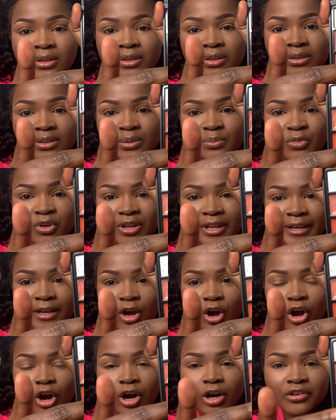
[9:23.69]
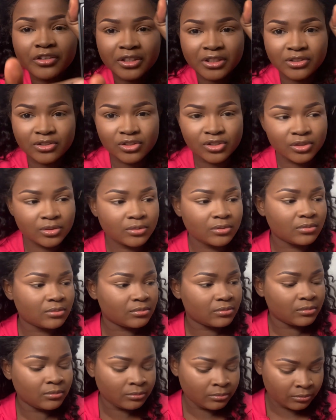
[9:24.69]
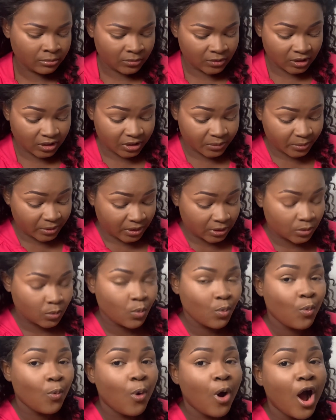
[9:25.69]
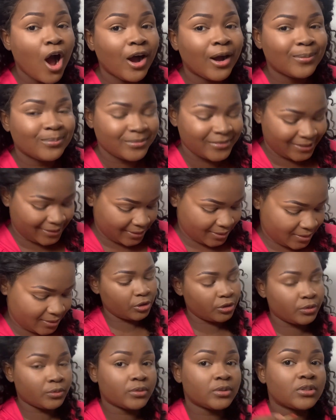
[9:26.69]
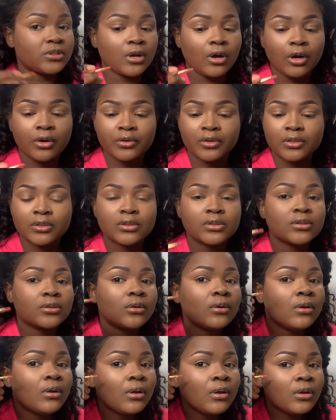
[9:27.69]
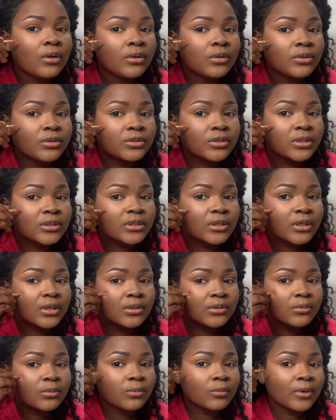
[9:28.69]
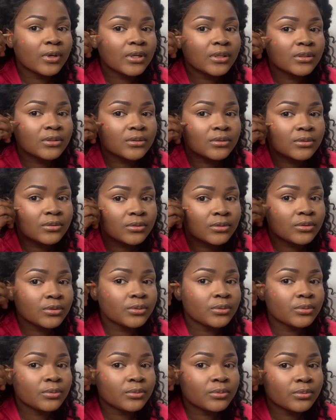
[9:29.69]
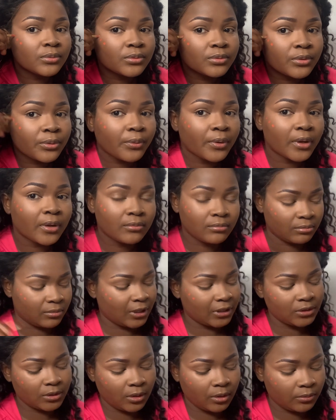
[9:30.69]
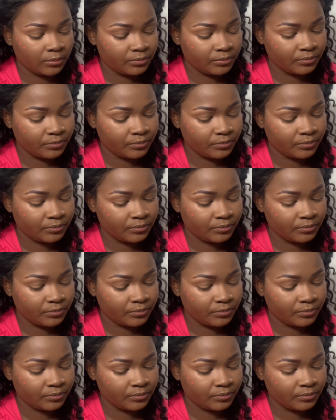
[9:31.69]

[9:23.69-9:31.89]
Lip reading: It's more like orange. It gives me this warmth. Let me use this orange. Just take it 1, 2, 3. That's all.